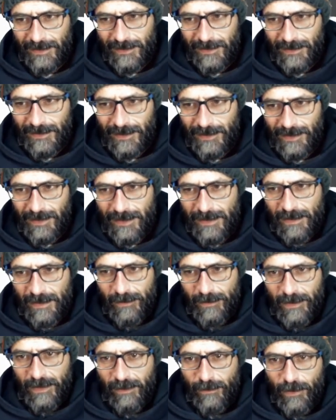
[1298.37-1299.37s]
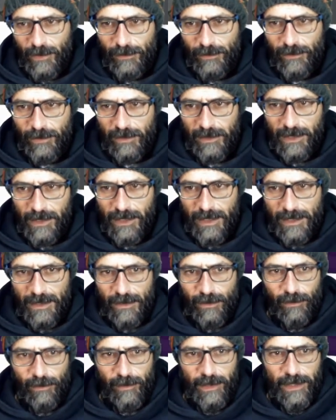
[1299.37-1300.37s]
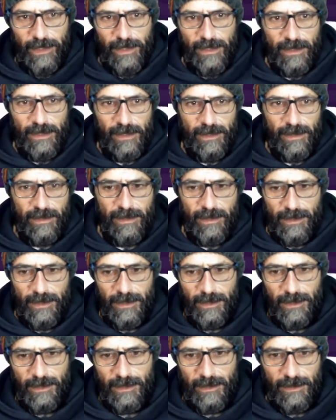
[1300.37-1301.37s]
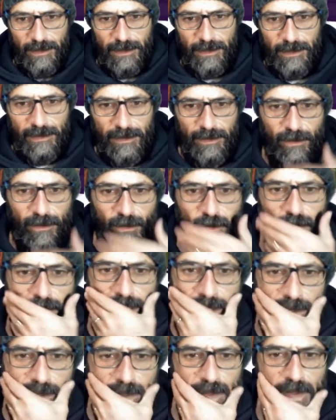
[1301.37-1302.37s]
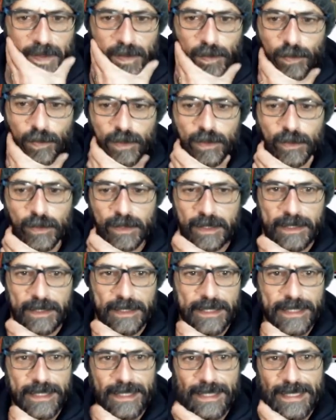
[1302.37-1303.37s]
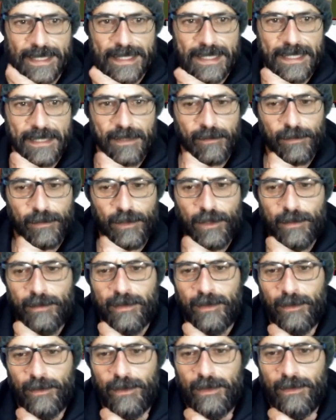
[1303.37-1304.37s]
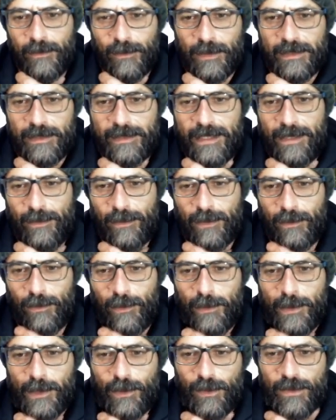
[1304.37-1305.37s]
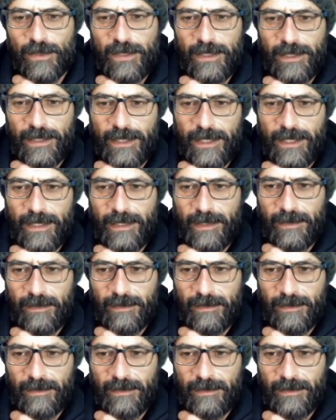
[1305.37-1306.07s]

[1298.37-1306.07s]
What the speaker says: Let's demand more for the last 2 minutes. Why would again now? Probably we will concede again